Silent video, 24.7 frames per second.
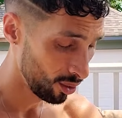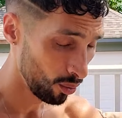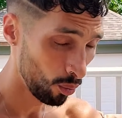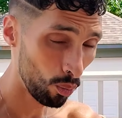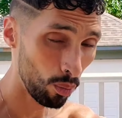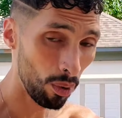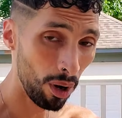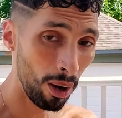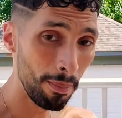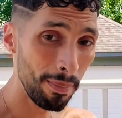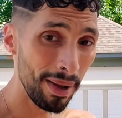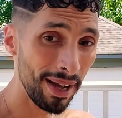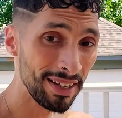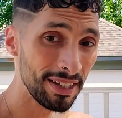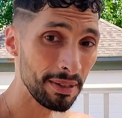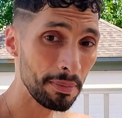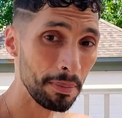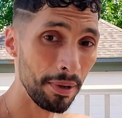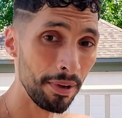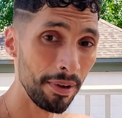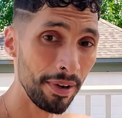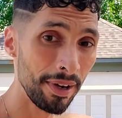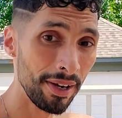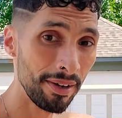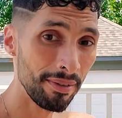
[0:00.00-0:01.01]
Wombat
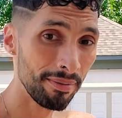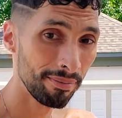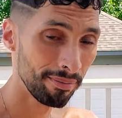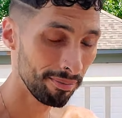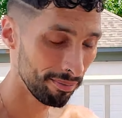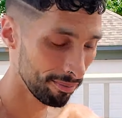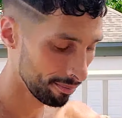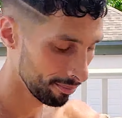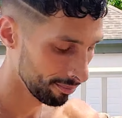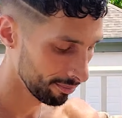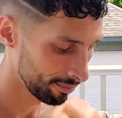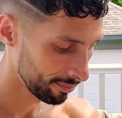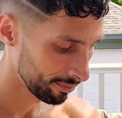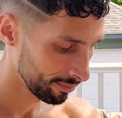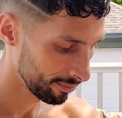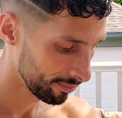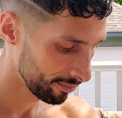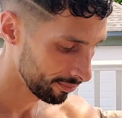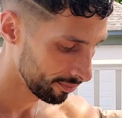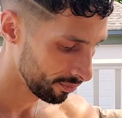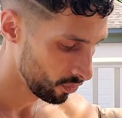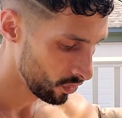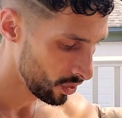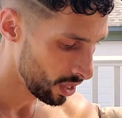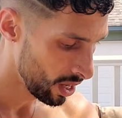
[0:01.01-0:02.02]
spirit.
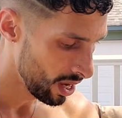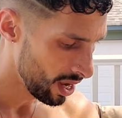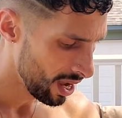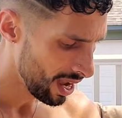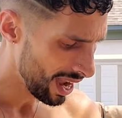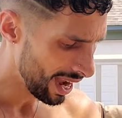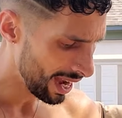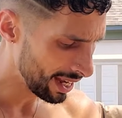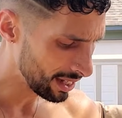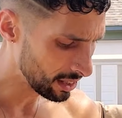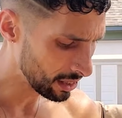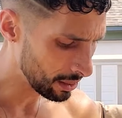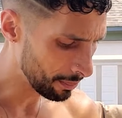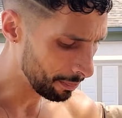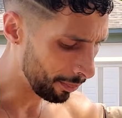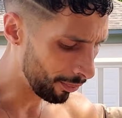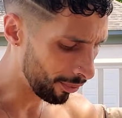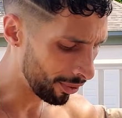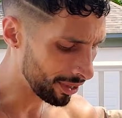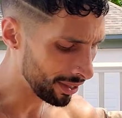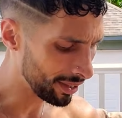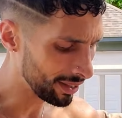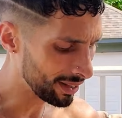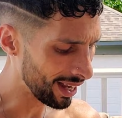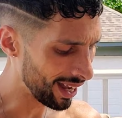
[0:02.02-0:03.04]
And
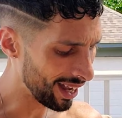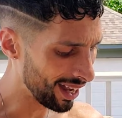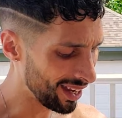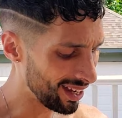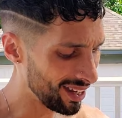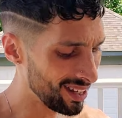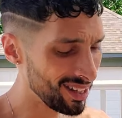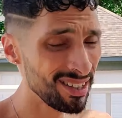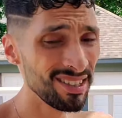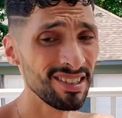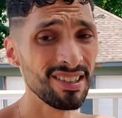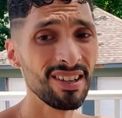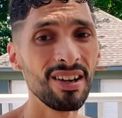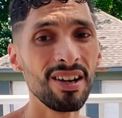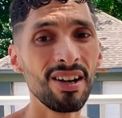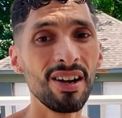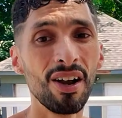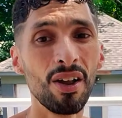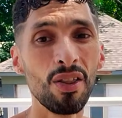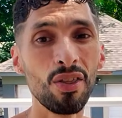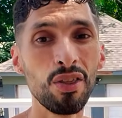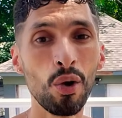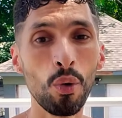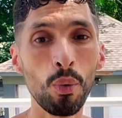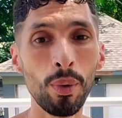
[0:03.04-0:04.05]
supporting that is
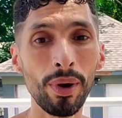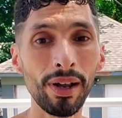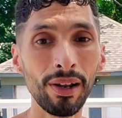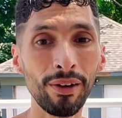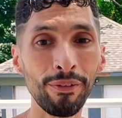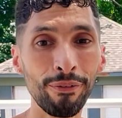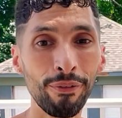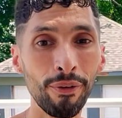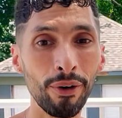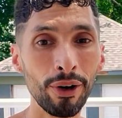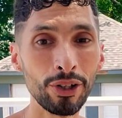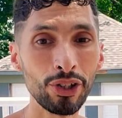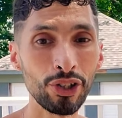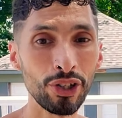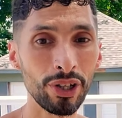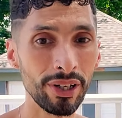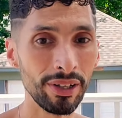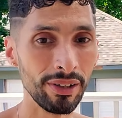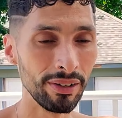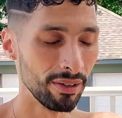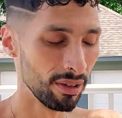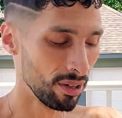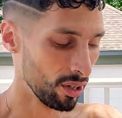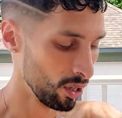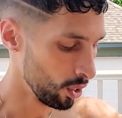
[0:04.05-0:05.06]
the Wheel of Fortune,
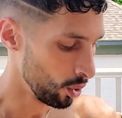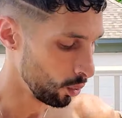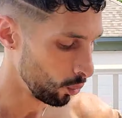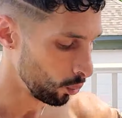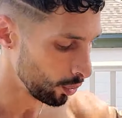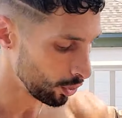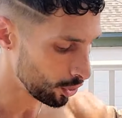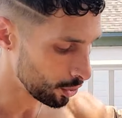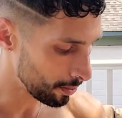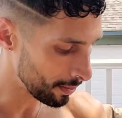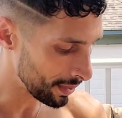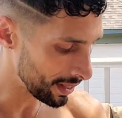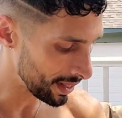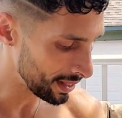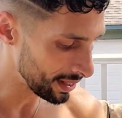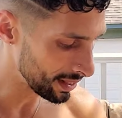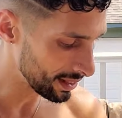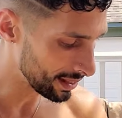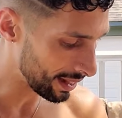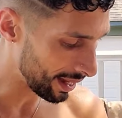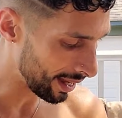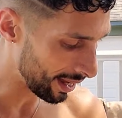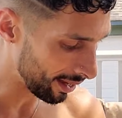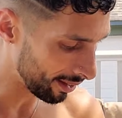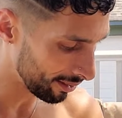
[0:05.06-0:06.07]
which means
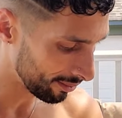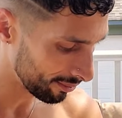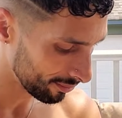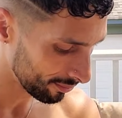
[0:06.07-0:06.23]
that